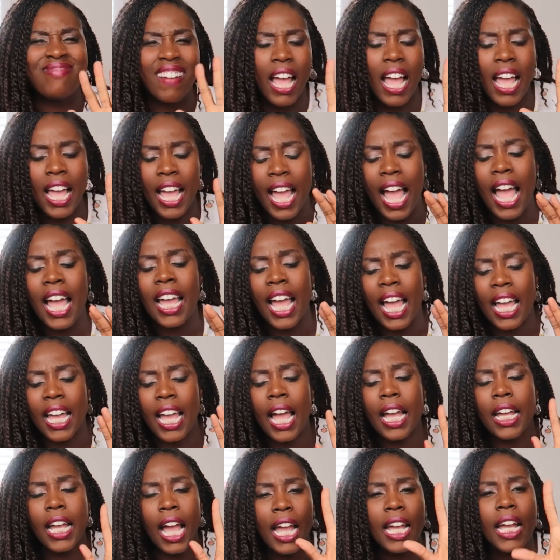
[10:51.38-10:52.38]

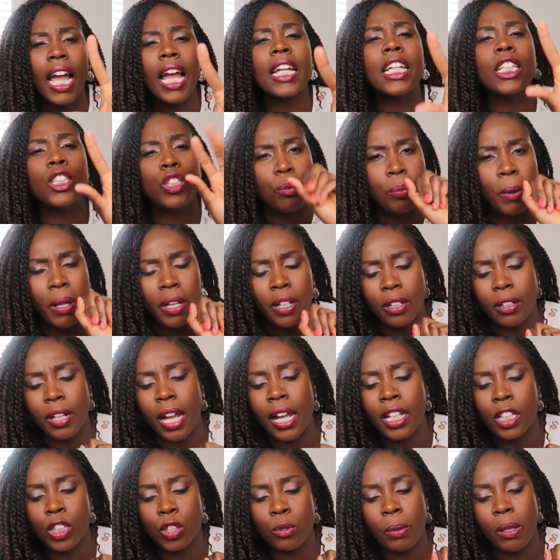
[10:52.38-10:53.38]
I, I, I, I can do better.
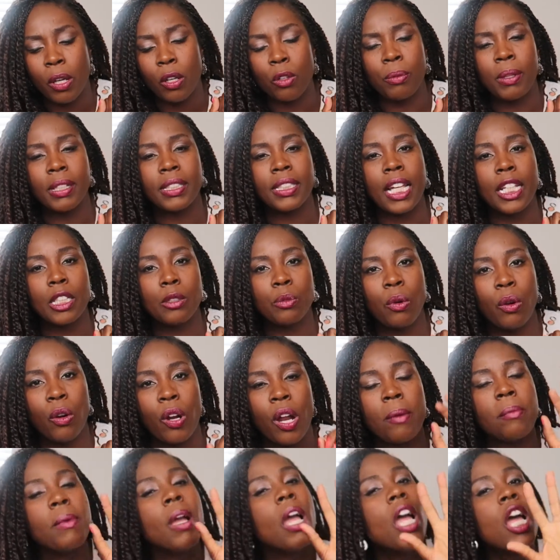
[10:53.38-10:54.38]
I can do better with my science
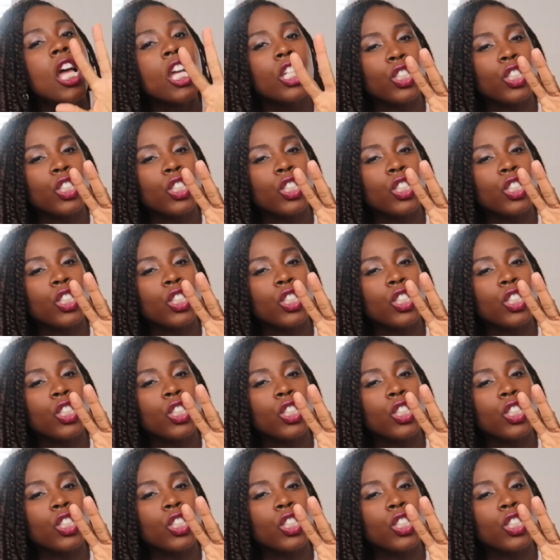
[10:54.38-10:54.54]
program.